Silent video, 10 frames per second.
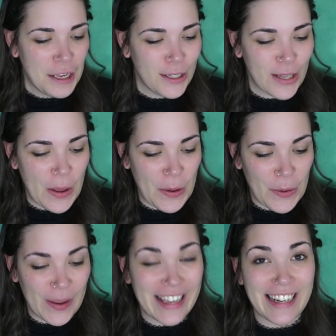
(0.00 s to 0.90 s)

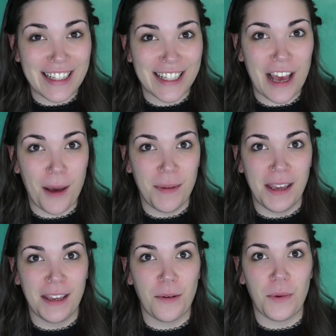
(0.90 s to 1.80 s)
So it is
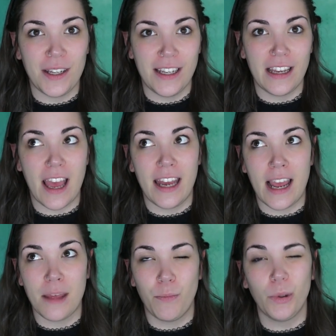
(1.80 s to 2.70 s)
coming. We, and
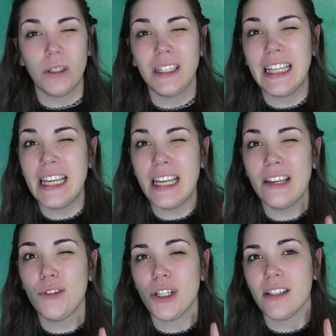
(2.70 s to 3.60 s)
I
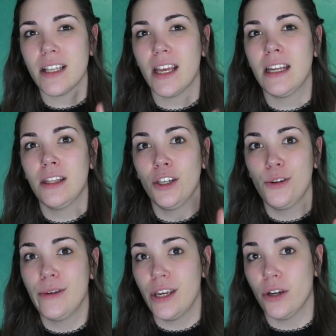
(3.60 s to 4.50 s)
believe she said in the
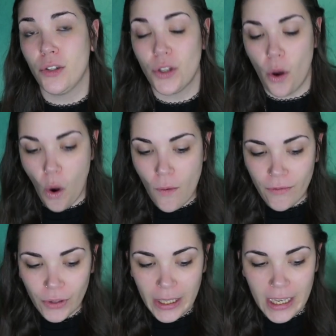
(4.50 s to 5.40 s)
new year. So
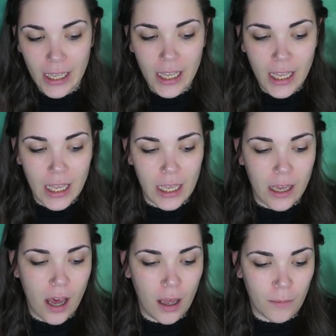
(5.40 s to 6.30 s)
hopefully it
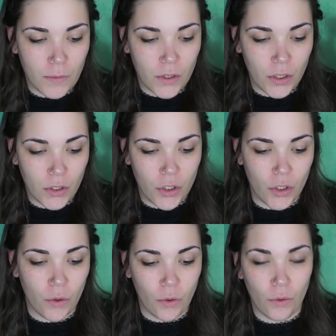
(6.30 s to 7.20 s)
comes
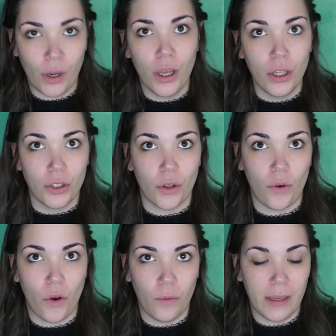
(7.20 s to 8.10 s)
soon.
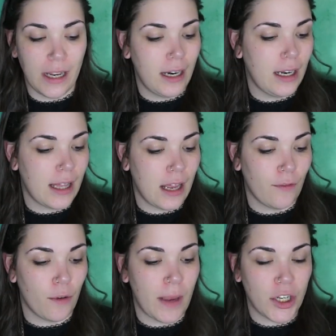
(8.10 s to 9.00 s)
Don't hold me to any of that
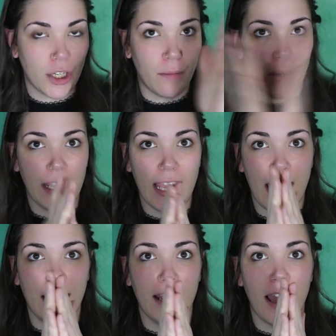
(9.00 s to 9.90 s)
information, but I
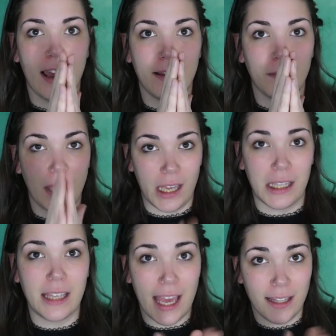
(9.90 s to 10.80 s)
can, I, I
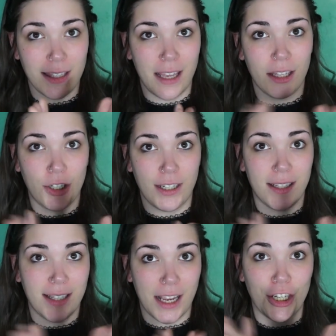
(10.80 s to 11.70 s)
can say that she
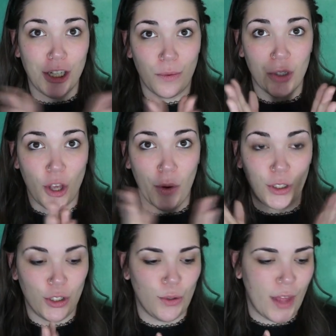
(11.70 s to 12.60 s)
did say she was going
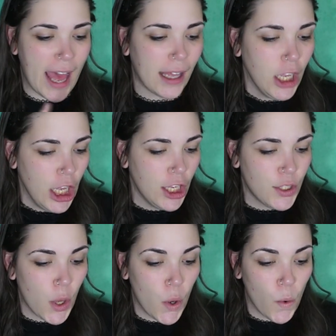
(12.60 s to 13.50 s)
to do that.
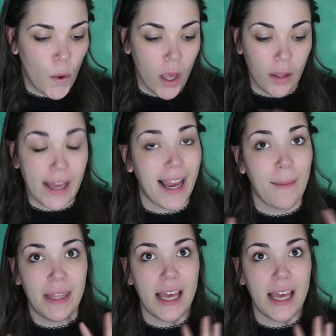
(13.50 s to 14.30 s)
So that, I mean,